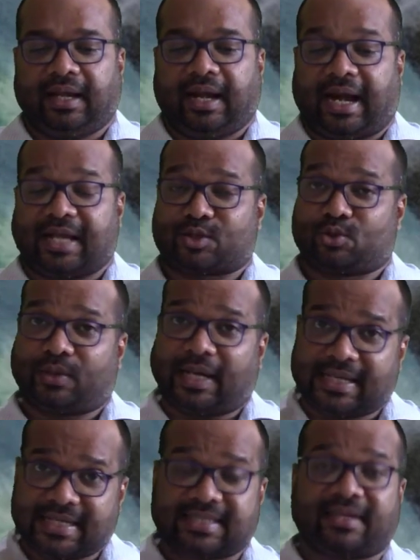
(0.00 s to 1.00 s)
Asura
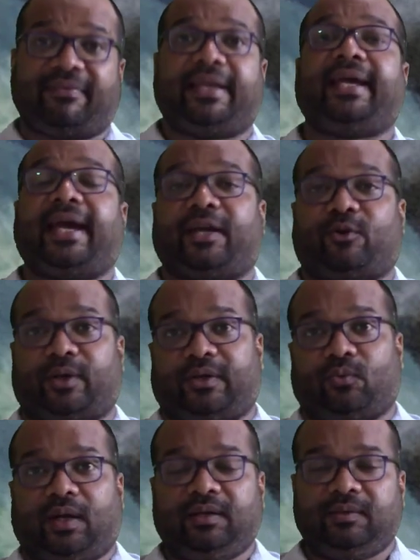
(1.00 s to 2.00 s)
is the very accurate
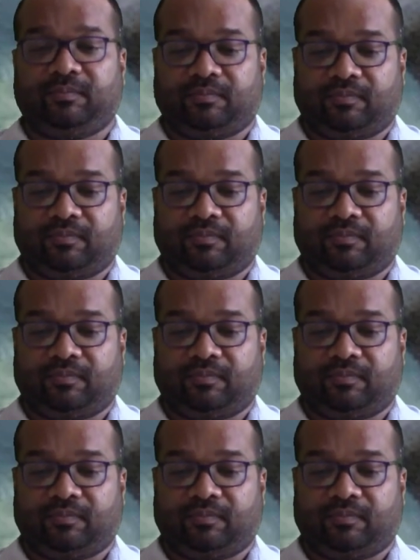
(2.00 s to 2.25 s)
one,